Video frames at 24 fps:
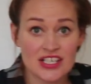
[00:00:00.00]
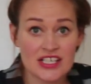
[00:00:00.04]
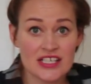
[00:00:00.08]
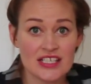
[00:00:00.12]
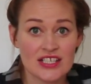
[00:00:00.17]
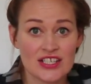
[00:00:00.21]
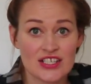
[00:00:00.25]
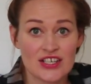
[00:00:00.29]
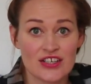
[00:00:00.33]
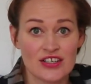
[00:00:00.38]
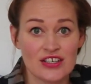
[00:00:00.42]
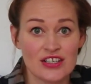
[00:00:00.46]
she
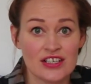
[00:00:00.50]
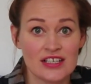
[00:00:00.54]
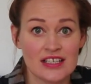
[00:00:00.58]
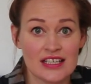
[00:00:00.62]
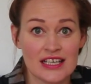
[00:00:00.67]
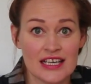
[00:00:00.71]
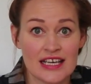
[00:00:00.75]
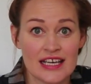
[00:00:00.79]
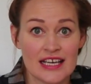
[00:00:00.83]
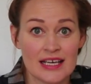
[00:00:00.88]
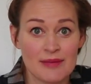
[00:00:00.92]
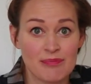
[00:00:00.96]
is
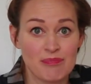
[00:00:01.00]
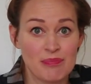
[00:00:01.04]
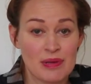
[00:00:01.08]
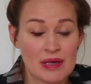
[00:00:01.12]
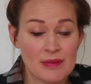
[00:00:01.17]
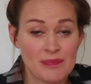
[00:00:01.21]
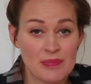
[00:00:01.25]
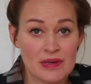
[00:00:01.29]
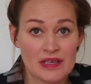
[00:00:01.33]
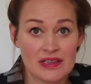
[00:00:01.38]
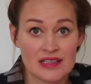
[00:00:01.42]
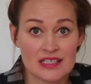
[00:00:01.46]
currently
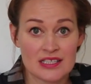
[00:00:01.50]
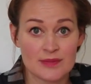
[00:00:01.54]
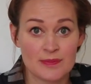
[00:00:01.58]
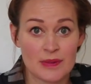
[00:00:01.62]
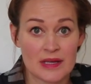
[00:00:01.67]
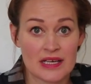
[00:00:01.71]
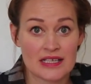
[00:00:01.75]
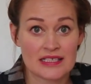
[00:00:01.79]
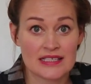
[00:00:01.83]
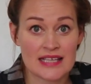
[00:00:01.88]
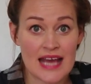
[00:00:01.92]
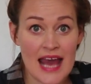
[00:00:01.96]
pimping this
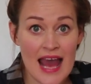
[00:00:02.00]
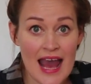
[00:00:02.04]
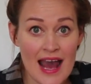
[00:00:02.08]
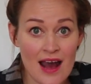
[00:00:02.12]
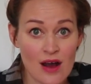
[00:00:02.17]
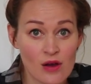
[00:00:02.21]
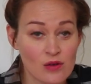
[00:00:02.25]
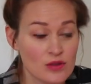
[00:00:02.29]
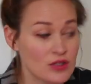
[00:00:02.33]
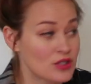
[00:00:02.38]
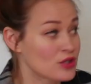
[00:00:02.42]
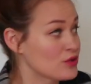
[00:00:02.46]
place
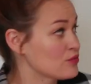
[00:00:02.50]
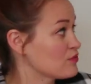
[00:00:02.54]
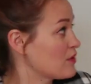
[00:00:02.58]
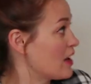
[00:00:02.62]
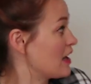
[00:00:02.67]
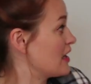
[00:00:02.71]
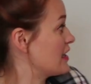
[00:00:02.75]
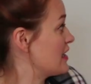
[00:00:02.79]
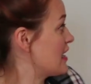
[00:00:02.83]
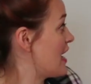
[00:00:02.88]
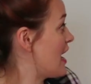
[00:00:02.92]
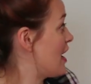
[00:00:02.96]
out.
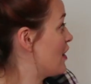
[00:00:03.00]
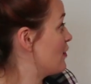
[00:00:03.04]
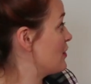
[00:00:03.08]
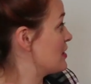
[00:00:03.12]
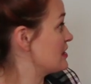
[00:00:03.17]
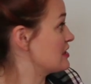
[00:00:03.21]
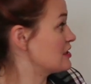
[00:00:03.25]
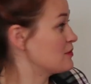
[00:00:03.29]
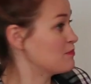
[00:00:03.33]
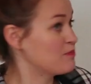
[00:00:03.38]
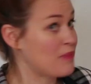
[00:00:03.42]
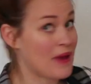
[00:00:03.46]
Right now,
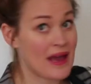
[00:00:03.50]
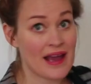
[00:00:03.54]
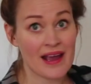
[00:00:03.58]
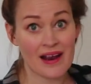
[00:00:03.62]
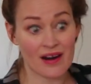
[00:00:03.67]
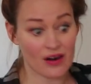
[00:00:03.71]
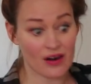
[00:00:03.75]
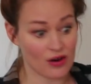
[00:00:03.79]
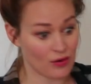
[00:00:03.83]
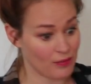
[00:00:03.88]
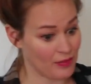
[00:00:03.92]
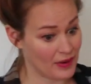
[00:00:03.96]
it's
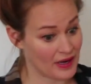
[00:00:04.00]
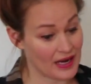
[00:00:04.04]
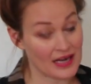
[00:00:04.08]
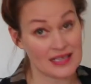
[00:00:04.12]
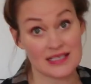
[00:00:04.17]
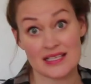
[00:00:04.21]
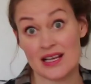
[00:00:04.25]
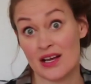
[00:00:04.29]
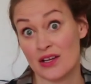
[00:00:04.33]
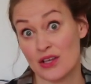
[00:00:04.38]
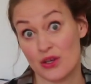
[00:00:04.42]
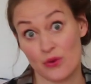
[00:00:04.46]
bare, but I
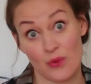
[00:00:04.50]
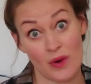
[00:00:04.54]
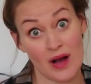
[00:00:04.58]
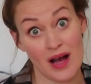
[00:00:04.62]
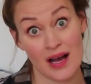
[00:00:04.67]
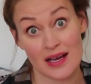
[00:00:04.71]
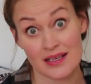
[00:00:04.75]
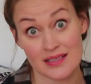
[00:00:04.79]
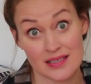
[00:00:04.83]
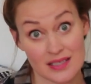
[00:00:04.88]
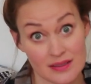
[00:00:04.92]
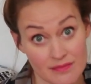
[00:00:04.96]
tell you
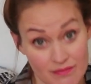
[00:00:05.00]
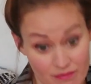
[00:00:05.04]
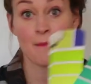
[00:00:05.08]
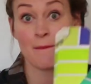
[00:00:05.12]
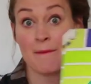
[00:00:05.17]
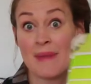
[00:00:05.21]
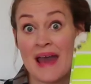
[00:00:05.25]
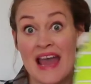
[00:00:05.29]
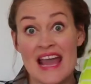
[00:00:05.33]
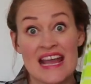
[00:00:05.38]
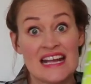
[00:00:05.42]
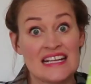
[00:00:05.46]
what.
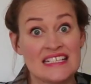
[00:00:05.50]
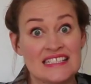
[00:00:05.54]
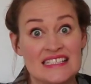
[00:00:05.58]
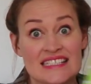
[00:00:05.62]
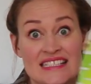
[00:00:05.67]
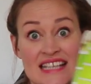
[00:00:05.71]
Paint